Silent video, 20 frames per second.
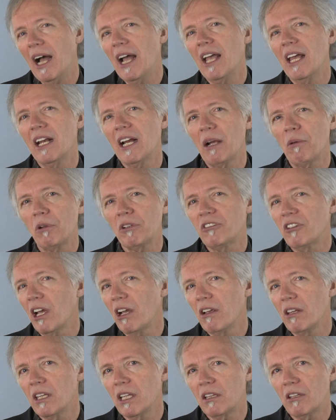And I will tell
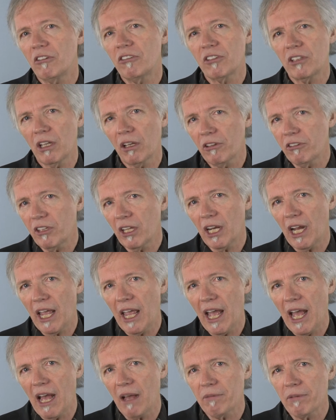you that the skill set I
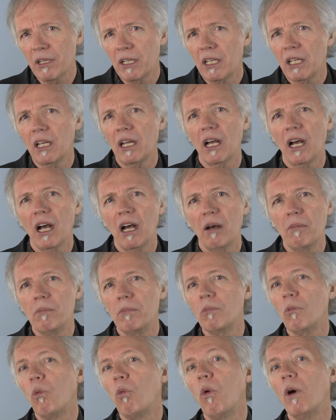have,
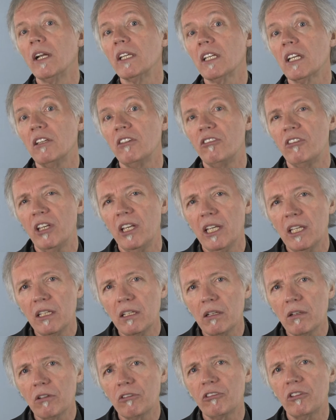one
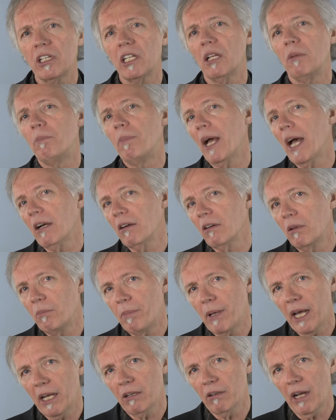continues to get better and
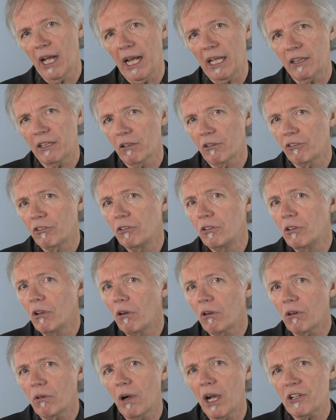better at. There's
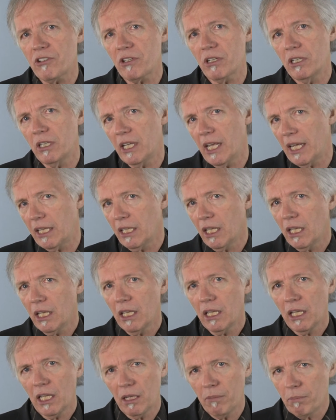no question that
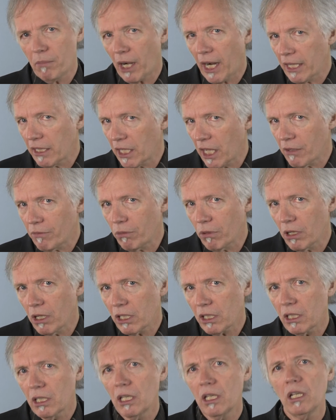in my line of
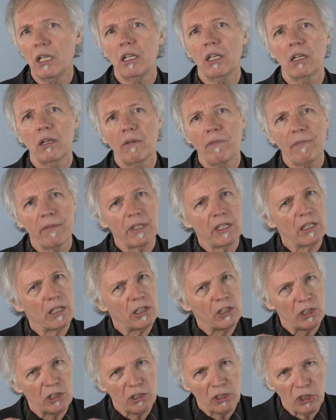work,
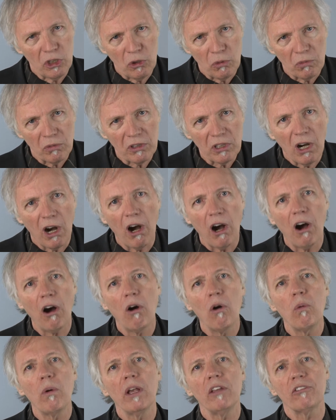you
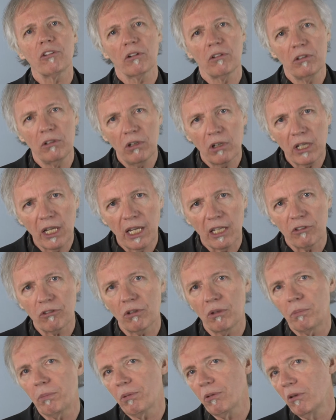always are looking to
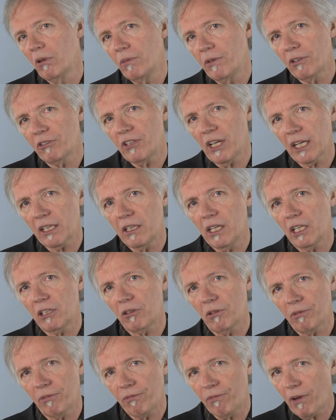improve your technique,
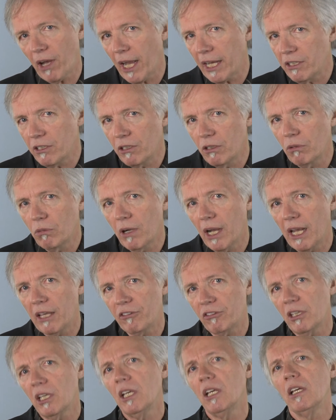to find new
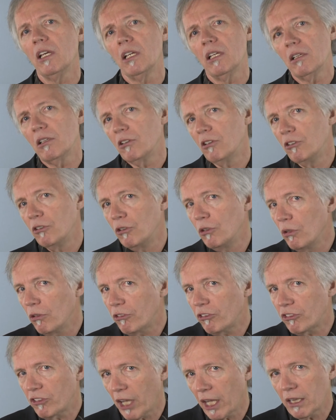ways, new
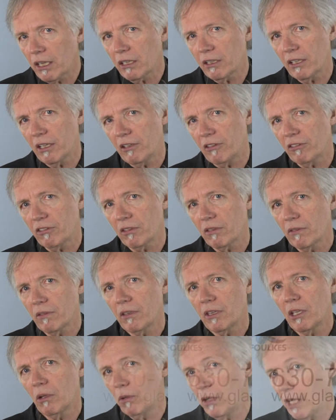subtleties that